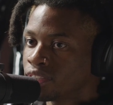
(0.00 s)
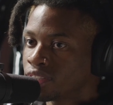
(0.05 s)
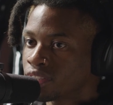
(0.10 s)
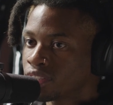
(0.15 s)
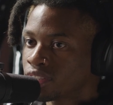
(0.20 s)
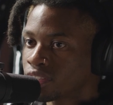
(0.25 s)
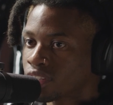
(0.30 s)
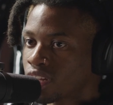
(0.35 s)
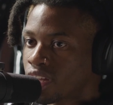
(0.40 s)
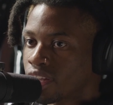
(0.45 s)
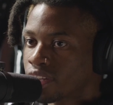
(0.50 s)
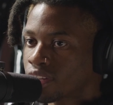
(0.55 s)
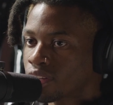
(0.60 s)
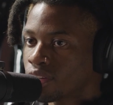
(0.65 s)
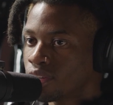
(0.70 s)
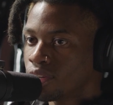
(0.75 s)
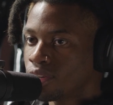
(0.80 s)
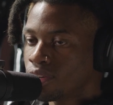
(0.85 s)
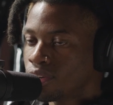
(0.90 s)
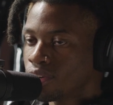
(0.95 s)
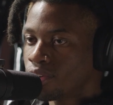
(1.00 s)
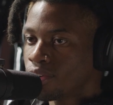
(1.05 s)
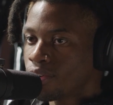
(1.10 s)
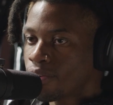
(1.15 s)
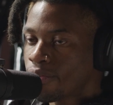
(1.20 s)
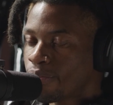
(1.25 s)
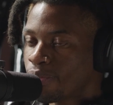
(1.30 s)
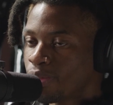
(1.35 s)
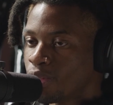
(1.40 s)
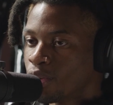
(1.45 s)
It's just like
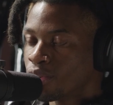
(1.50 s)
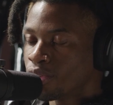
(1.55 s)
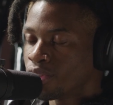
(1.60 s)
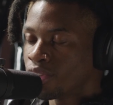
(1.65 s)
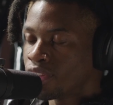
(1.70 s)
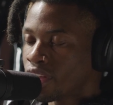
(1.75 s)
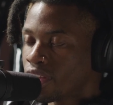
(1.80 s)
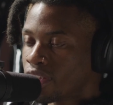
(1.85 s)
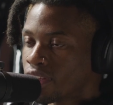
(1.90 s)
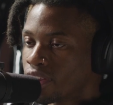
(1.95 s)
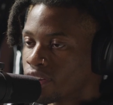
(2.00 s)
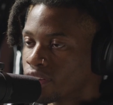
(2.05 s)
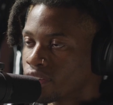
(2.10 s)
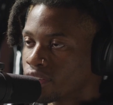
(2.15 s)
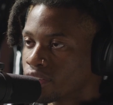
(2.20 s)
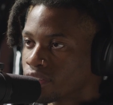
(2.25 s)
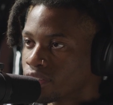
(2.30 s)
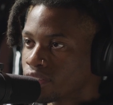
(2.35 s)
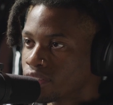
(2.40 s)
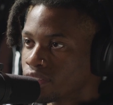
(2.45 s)
you're there,